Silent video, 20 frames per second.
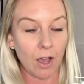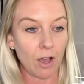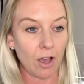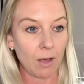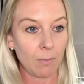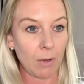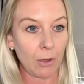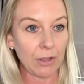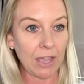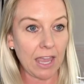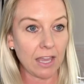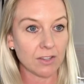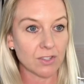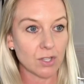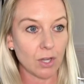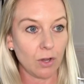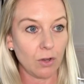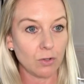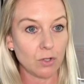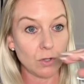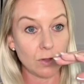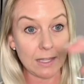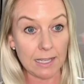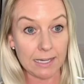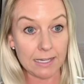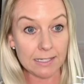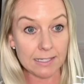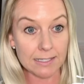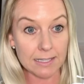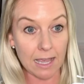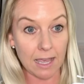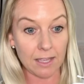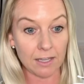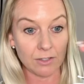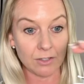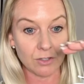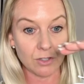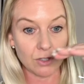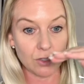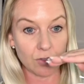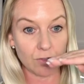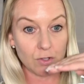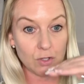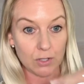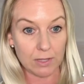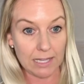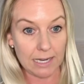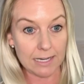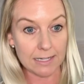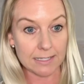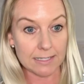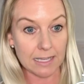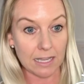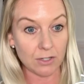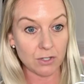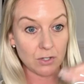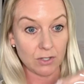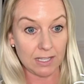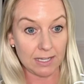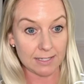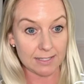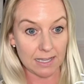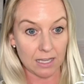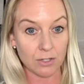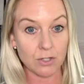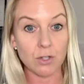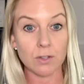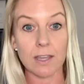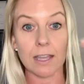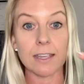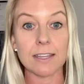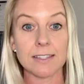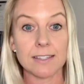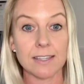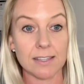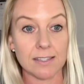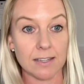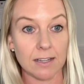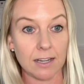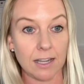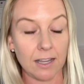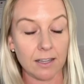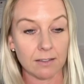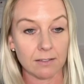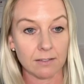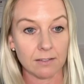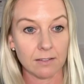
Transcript: okay, so do this and do this and do this and do that consistently.